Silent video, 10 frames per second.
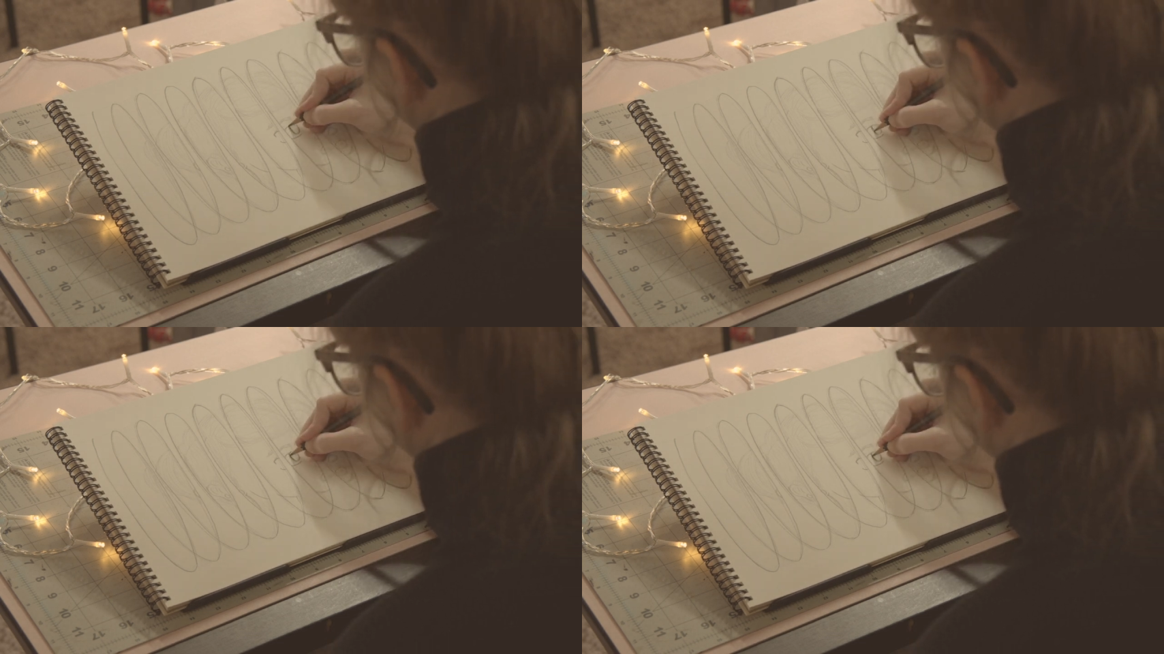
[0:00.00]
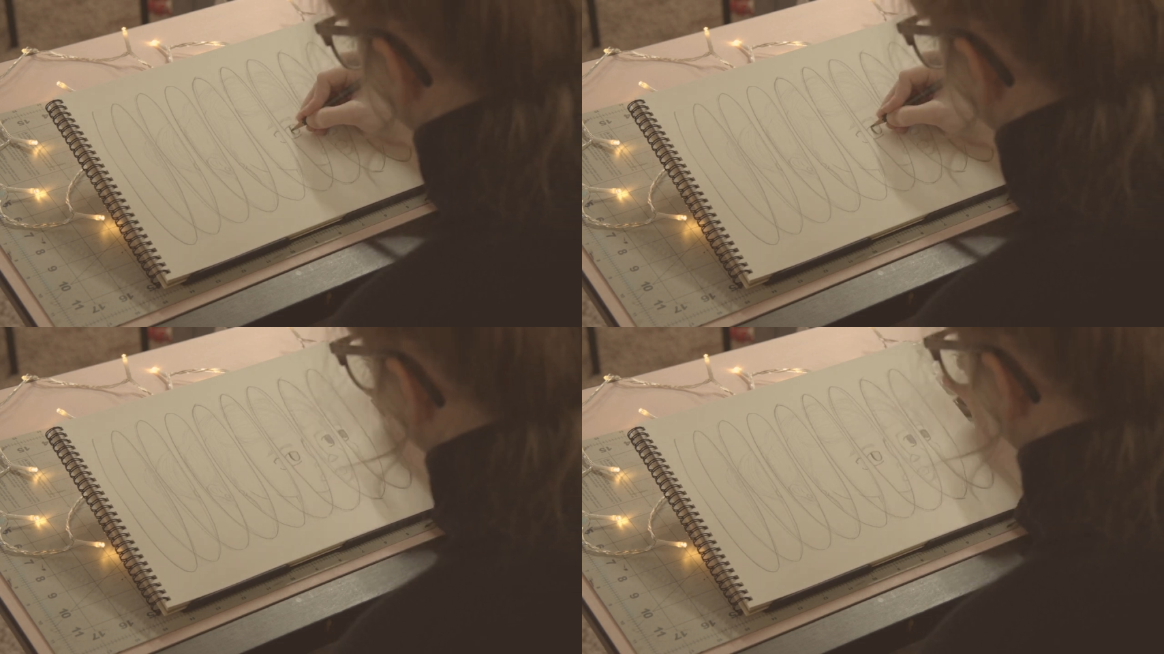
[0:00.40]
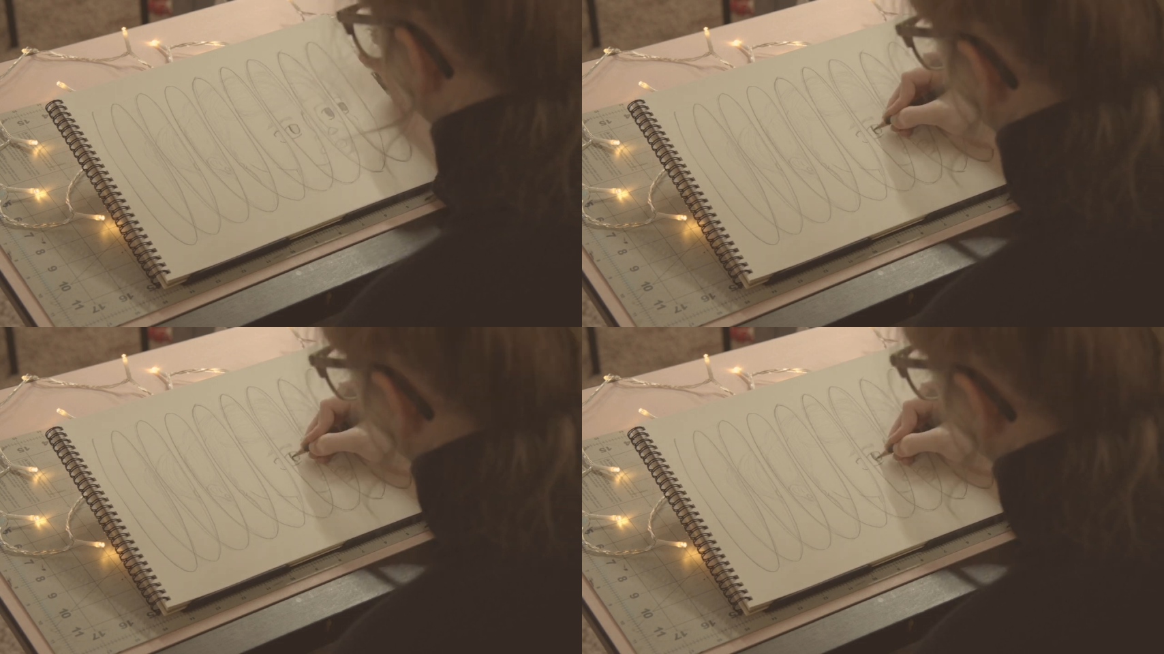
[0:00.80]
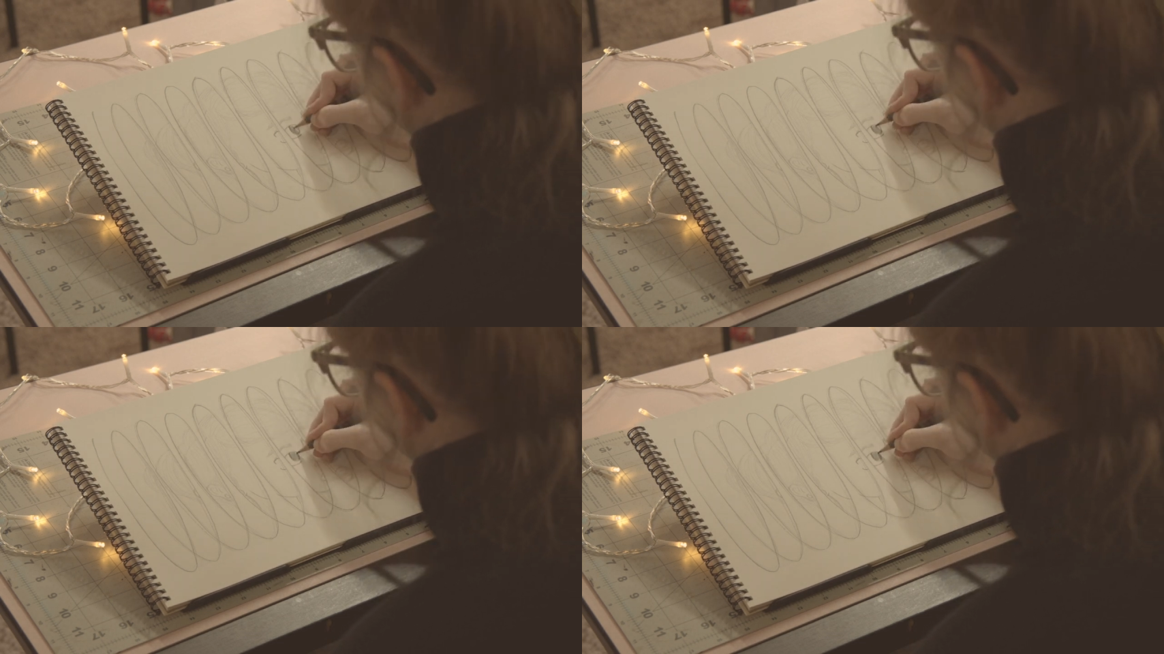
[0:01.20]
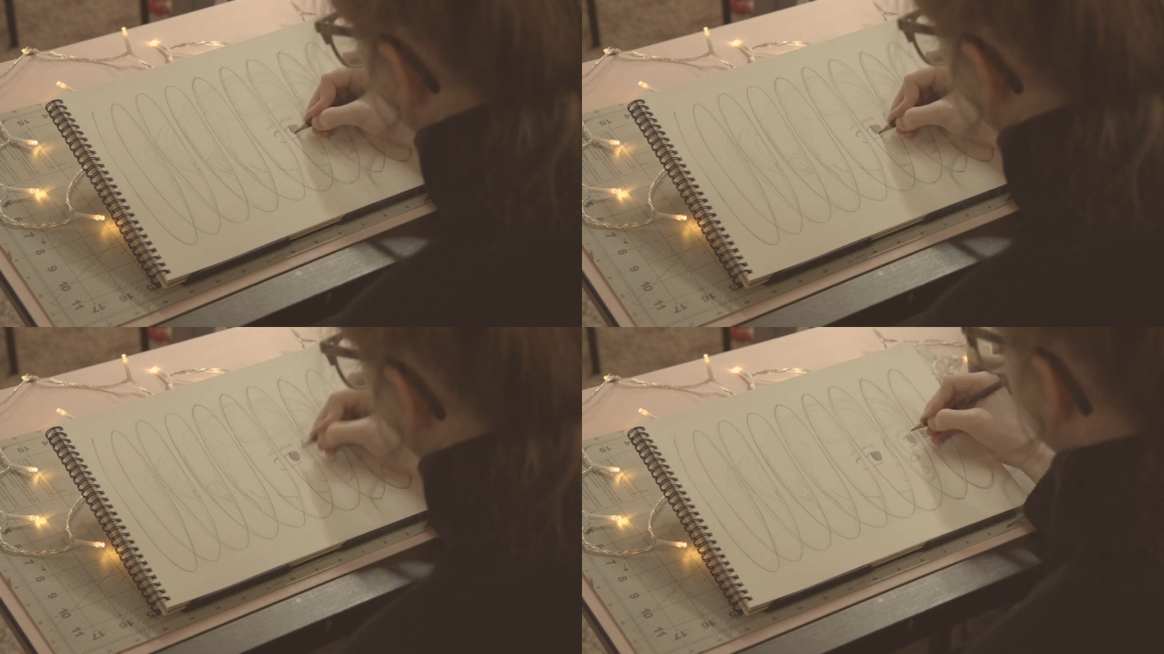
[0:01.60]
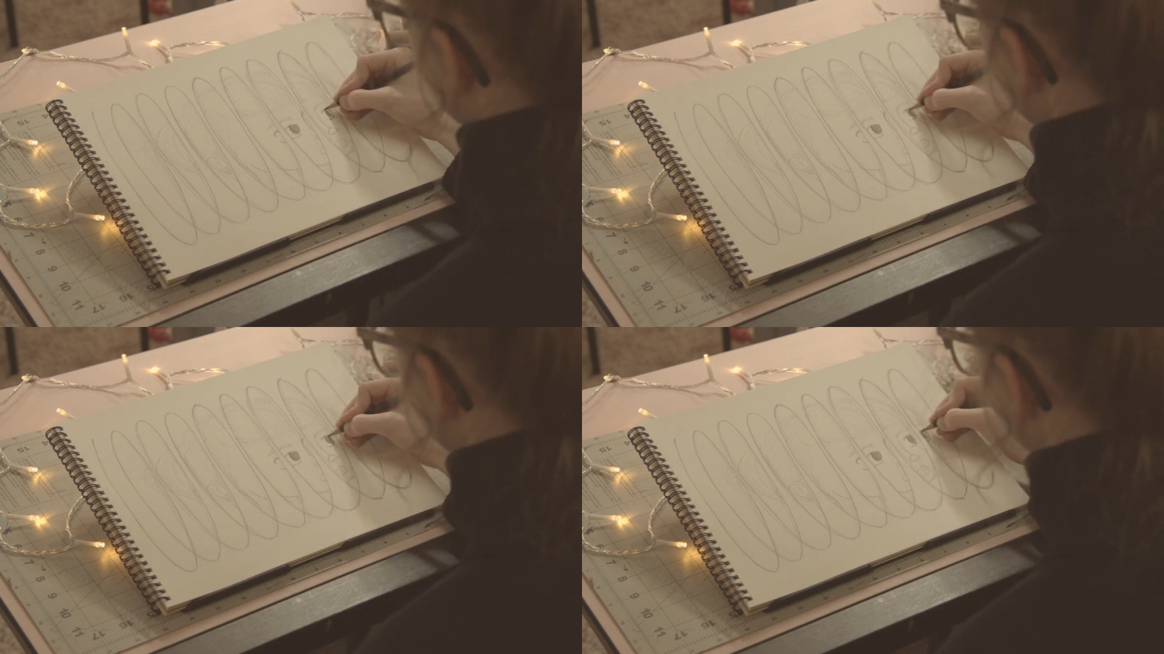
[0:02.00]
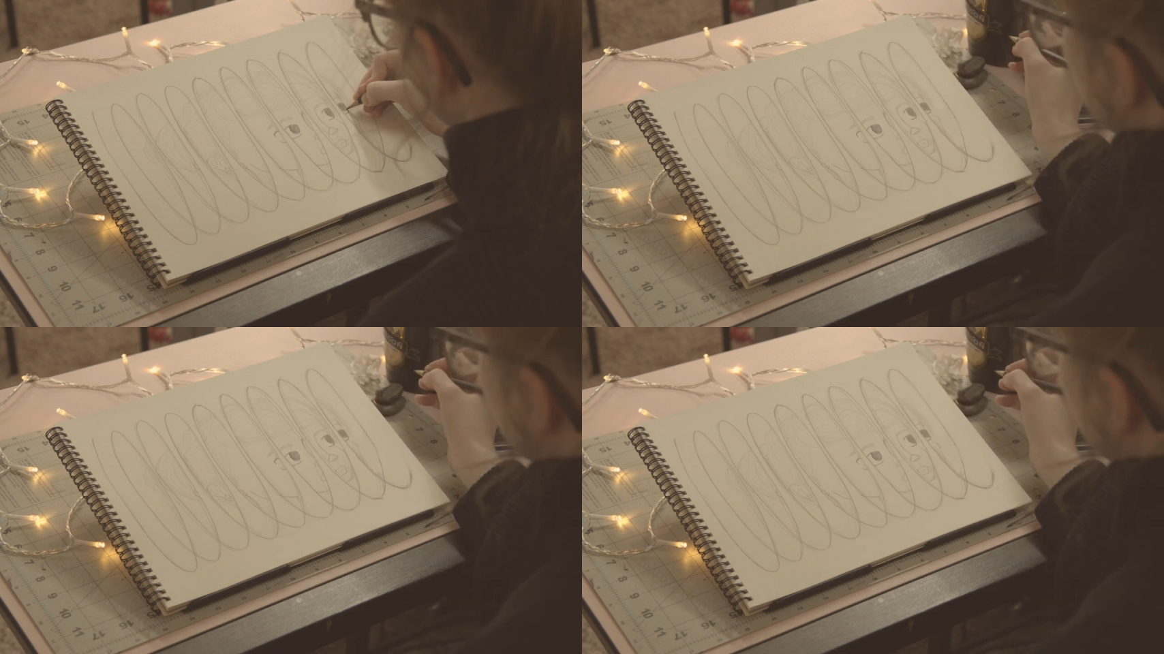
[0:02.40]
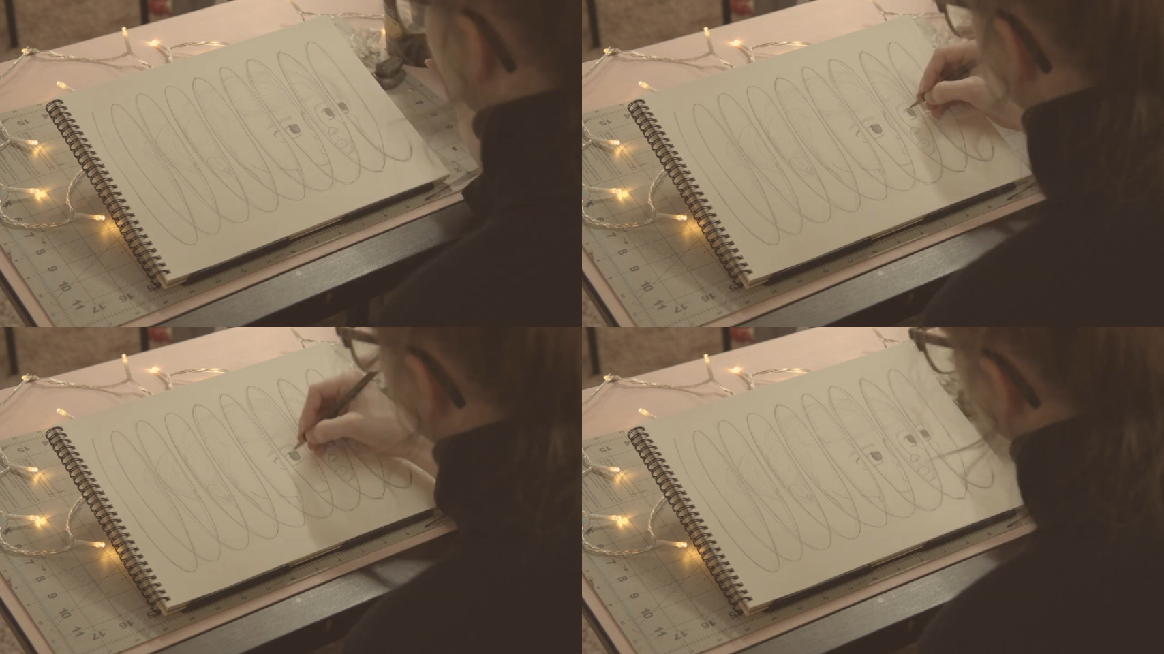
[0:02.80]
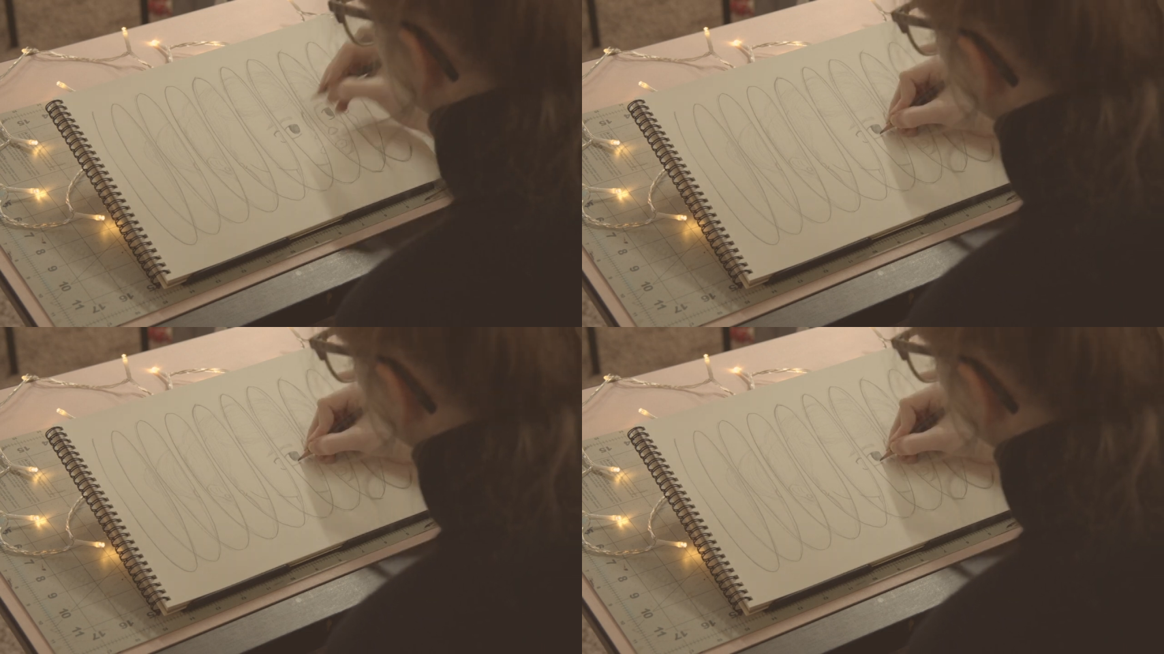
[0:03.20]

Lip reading: No face is visible, so there are no lips to read.